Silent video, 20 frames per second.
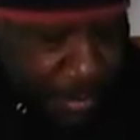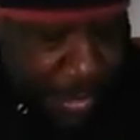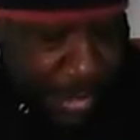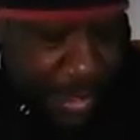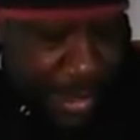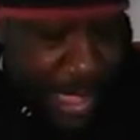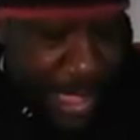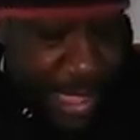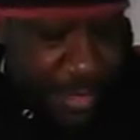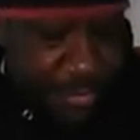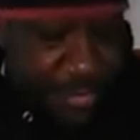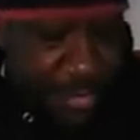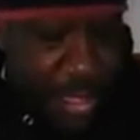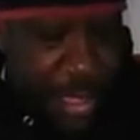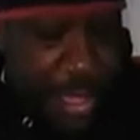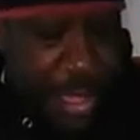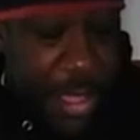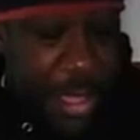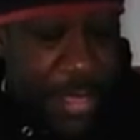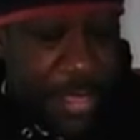But it has
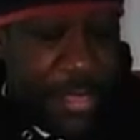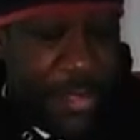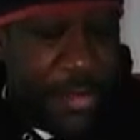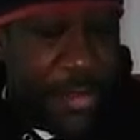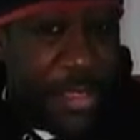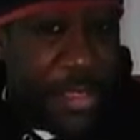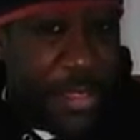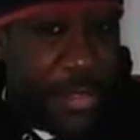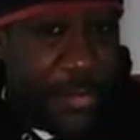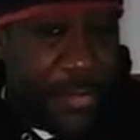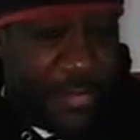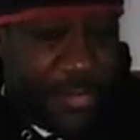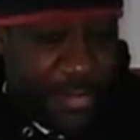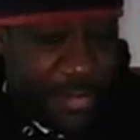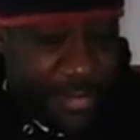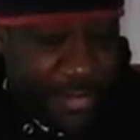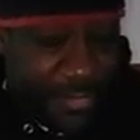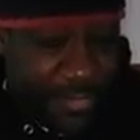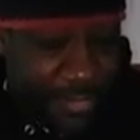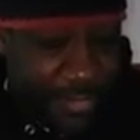other
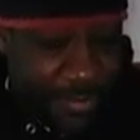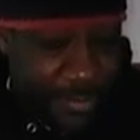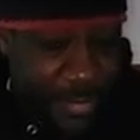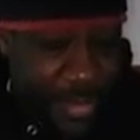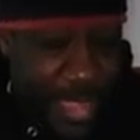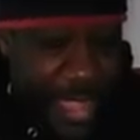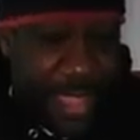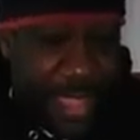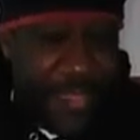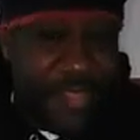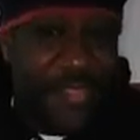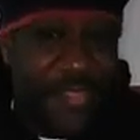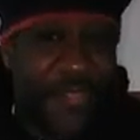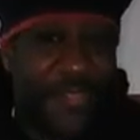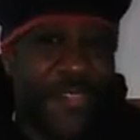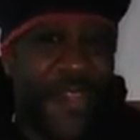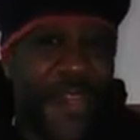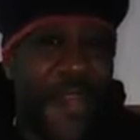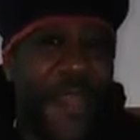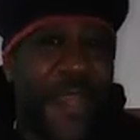uses. Yes,
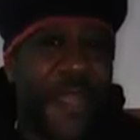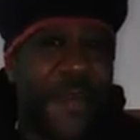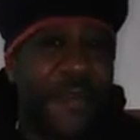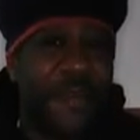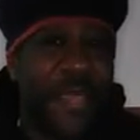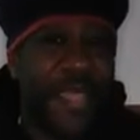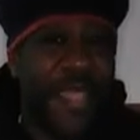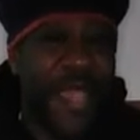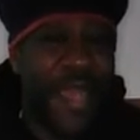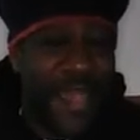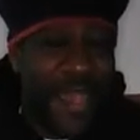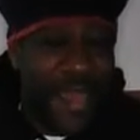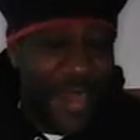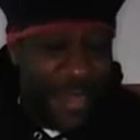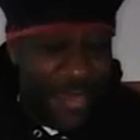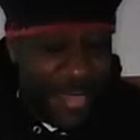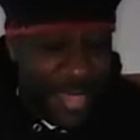far beyond